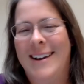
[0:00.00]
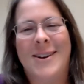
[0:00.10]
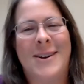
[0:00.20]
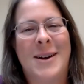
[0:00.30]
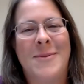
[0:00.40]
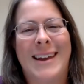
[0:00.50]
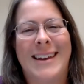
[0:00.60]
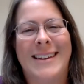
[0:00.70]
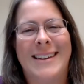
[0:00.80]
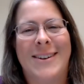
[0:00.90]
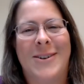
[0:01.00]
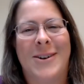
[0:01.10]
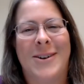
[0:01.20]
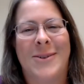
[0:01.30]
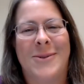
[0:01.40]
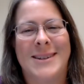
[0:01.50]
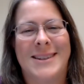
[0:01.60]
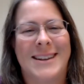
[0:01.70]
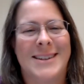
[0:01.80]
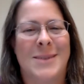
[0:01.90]
are coming in are always
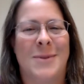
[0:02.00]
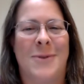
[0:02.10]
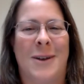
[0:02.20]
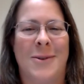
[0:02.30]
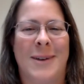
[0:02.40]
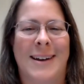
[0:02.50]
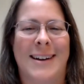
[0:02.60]
things to be following.